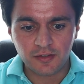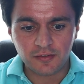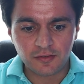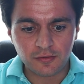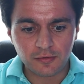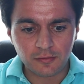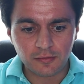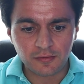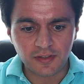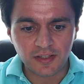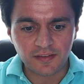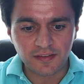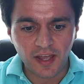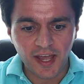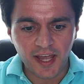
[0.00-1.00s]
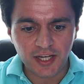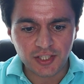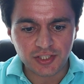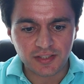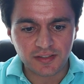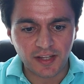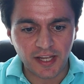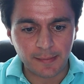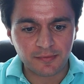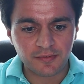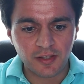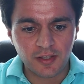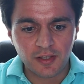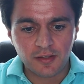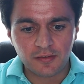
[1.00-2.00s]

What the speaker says: to these action types.